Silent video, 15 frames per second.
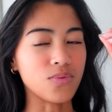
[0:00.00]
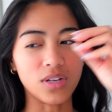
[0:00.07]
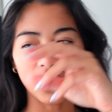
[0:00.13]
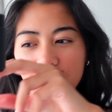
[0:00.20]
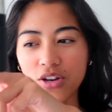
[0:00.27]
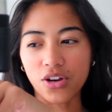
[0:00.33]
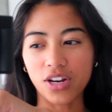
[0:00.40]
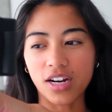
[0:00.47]

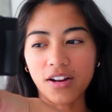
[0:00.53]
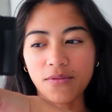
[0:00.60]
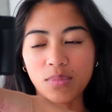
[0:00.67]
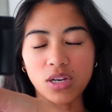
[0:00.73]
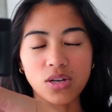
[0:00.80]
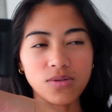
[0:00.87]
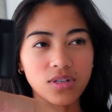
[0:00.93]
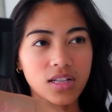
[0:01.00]
really good, and I've
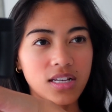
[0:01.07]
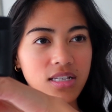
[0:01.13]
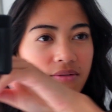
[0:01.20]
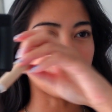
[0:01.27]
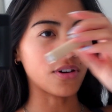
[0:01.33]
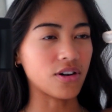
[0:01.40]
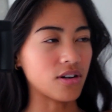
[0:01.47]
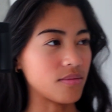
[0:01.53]
been using this
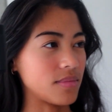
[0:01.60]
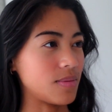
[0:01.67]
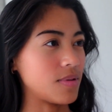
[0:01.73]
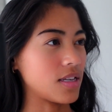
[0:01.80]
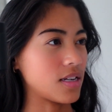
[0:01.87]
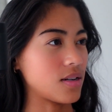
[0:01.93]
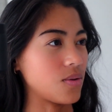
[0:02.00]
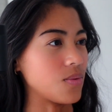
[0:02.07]
for maybe
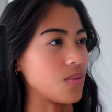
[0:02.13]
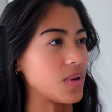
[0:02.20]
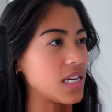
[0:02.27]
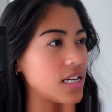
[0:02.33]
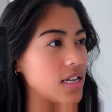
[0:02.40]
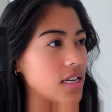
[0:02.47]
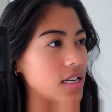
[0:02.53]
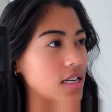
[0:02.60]
like a
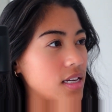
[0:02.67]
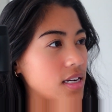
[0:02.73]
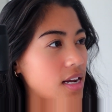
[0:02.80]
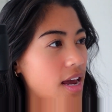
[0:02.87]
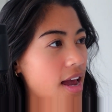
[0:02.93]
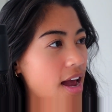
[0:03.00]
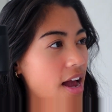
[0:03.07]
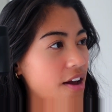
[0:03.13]
week and a
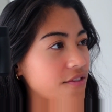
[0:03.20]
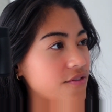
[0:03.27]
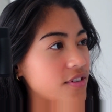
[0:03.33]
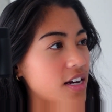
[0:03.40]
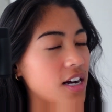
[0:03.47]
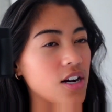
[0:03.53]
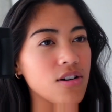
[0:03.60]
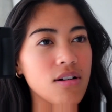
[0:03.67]
half
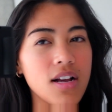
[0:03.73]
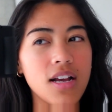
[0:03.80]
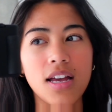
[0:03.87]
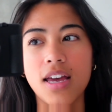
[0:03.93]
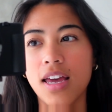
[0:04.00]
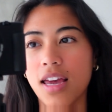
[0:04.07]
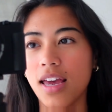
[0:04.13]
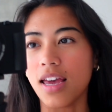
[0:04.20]
now,
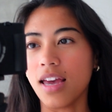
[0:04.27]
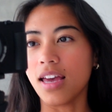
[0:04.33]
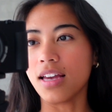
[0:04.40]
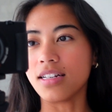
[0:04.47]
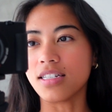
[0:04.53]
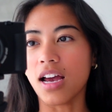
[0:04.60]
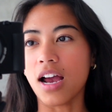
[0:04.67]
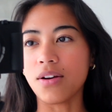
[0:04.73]

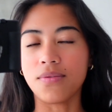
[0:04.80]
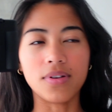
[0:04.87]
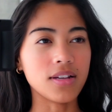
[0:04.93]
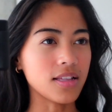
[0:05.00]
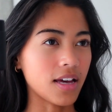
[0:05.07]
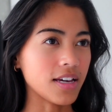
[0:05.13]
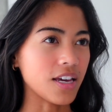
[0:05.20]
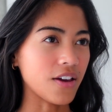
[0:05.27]
and I really
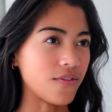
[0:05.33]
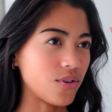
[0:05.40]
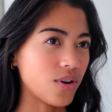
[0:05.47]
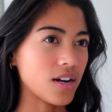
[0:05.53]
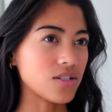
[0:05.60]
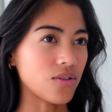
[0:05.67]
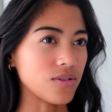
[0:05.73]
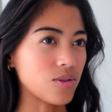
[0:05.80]
like it. If you
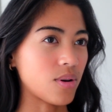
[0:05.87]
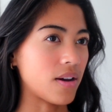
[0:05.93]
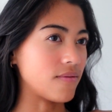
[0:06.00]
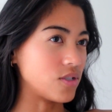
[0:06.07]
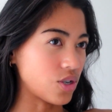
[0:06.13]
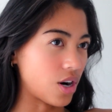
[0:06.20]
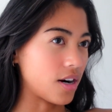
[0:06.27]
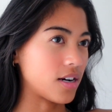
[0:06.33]
guys also have
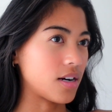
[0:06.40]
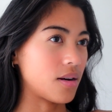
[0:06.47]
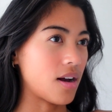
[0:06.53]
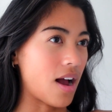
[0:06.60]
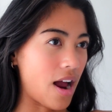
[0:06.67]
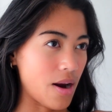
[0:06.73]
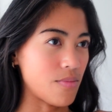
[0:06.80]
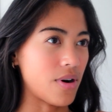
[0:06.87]
dark
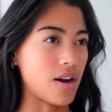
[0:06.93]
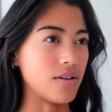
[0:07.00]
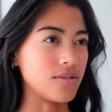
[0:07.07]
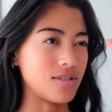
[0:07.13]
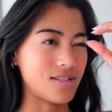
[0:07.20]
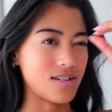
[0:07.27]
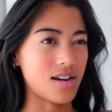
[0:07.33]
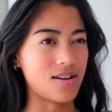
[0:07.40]

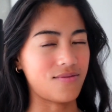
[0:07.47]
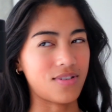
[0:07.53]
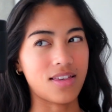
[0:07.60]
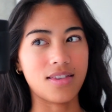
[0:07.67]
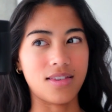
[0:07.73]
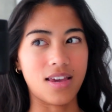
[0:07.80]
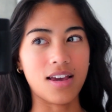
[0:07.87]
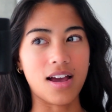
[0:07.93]
eyebrows and kind of like
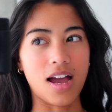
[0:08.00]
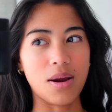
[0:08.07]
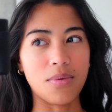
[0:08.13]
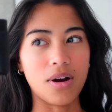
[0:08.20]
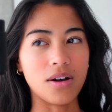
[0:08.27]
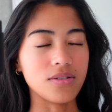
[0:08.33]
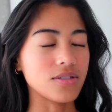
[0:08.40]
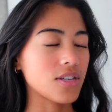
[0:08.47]
thick
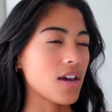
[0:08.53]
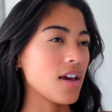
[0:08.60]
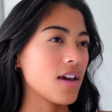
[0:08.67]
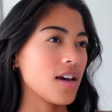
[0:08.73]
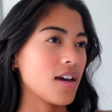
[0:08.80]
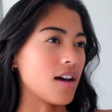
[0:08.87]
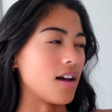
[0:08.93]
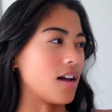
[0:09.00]
eyebrows,
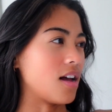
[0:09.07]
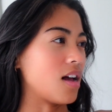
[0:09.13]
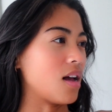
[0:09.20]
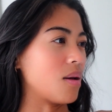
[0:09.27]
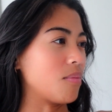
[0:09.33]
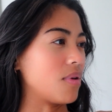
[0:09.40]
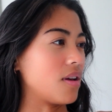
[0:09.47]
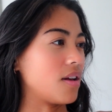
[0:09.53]

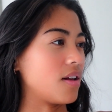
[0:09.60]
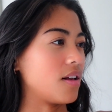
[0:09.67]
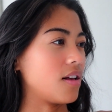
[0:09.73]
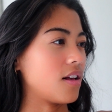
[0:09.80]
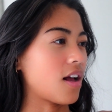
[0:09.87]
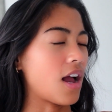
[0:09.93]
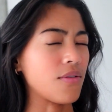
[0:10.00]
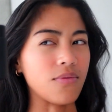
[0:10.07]
um,
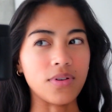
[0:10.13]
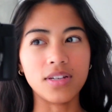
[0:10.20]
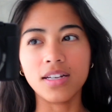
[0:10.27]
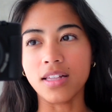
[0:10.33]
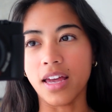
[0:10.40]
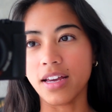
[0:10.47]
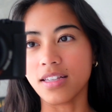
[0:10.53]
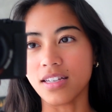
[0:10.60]
I really
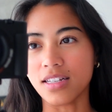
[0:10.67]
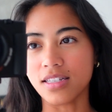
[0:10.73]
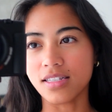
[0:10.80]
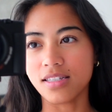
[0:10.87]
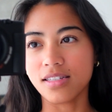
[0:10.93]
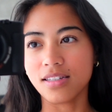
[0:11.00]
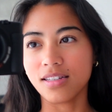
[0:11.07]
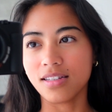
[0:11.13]
like
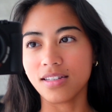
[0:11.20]
this